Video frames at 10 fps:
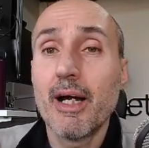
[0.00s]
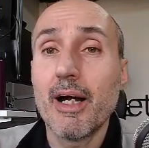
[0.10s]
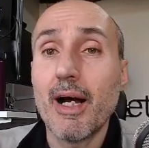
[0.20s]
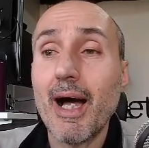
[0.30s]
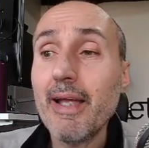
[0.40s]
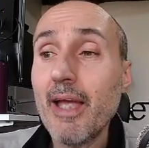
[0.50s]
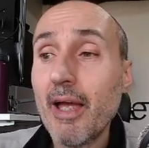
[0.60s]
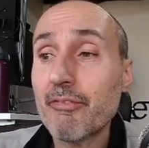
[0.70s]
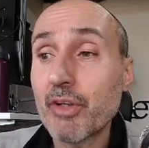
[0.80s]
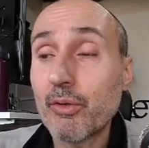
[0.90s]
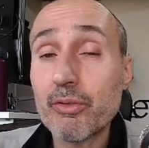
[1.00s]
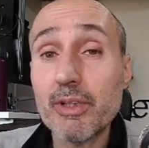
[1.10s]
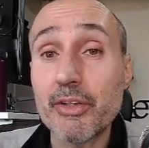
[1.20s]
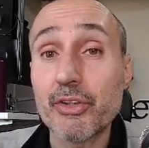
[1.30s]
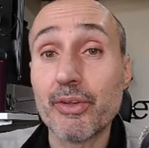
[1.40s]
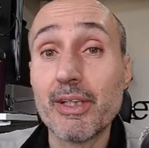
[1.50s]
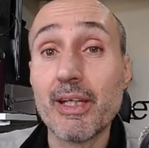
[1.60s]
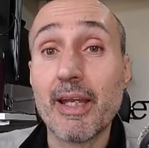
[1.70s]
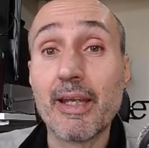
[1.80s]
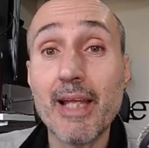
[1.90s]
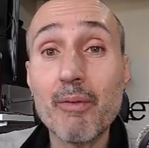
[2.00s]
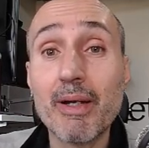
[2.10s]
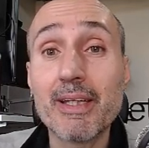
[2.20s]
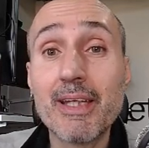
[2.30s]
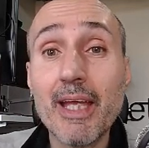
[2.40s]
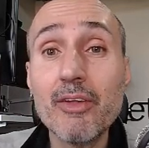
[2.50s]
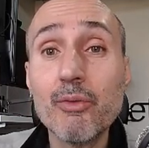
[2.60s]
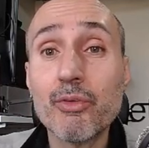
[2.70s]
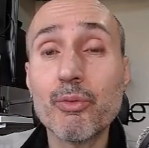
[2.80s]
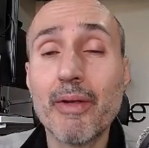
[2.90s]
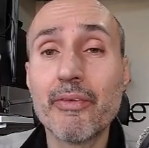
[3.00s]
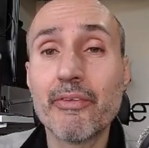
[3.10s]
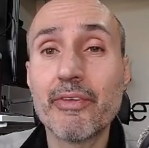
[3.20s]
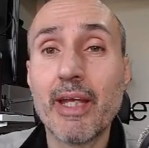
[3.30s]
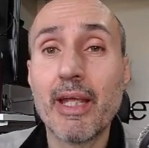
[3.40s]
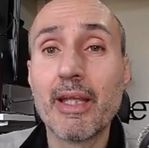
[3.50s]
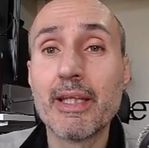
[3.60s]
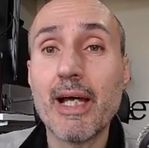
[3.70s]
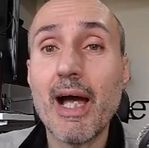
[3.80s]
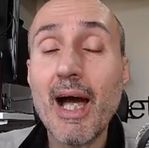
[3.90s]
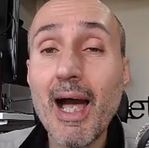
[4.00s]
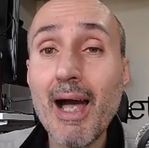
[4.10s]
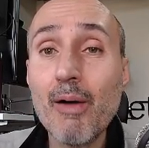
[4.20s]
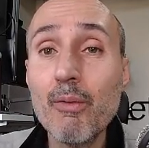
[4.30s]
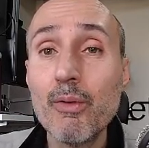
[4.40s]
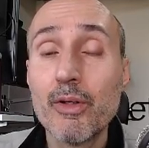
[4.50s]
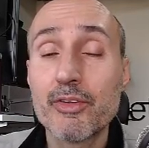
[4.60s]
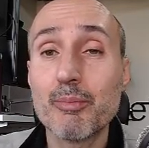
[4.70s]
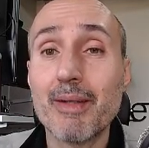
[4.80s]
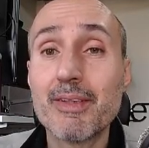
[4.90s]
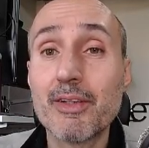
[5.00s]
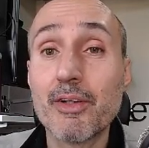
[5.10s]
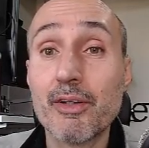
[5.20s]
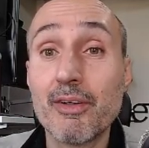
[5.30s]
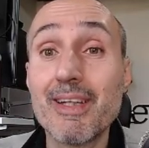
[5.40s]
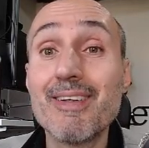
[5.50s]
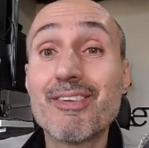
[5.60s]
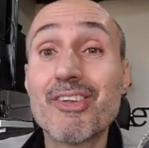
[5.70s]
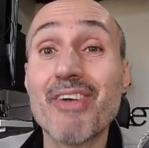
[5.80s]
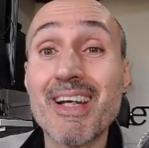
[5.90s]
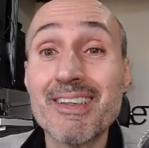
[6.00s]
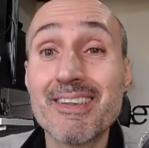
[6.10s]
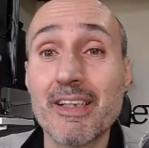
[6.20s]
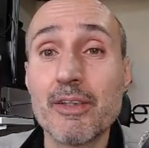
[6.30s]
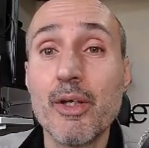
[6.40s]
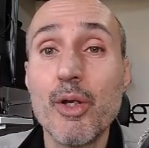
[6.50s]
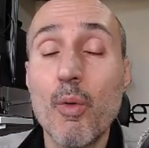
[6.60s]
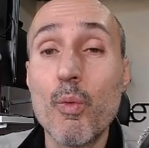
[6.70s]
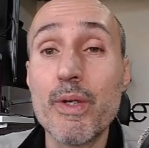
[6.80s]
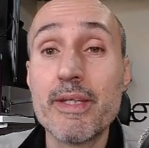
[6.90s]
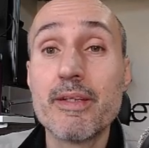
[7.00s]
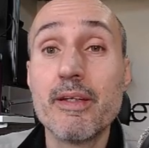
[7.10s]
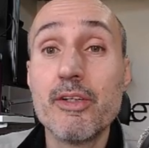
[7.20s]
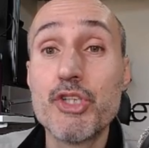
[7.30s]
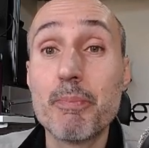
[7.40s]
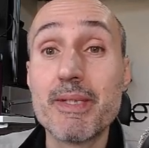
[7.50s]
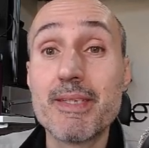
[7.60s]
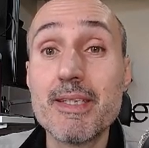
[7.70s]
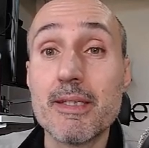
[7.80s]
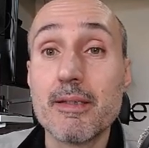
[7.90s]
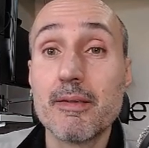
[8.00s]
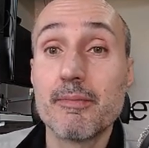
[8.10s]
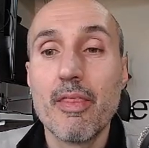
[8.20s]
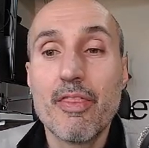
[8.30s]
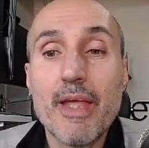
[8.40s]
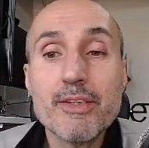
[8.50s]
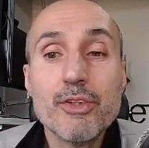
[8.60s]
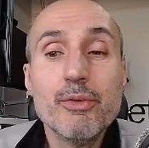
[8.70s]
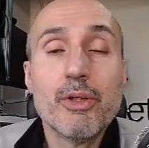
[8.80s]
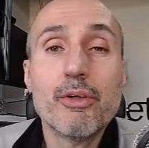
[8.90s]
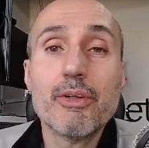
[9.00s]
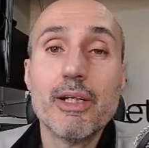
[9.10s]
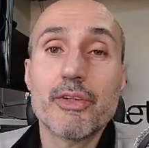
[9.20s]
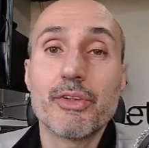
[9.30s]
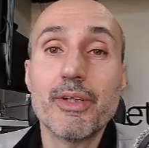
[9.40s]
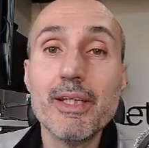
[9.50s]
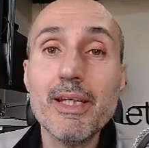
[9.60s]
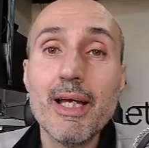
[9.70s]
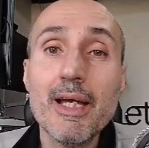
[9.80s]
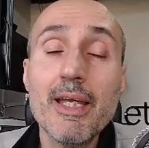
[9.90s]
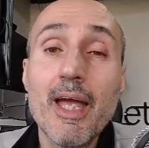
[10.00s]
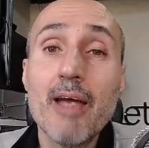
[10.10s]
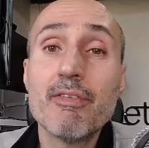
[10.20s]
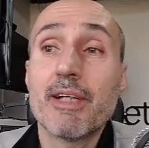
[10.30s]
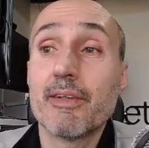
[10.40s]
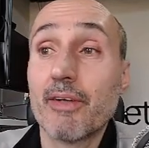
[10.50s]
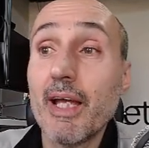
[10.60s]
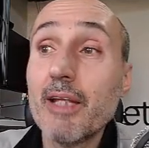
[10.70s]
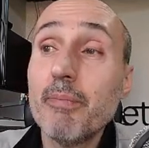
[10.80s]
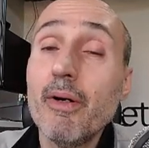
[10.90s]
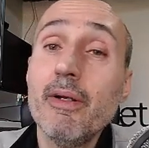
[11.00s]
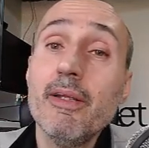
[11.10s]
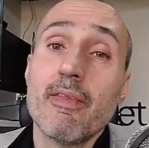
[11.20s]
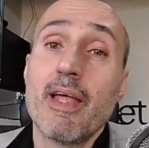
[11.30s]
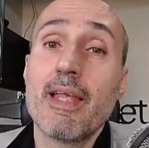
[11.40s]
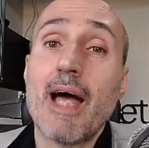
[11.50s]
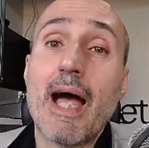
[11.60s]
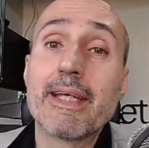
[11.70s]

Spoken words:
I have the correlation key, and now I can use to understand how semantic kernel interacted with GPT. Thanks to the correlation key, I have another endpoint that I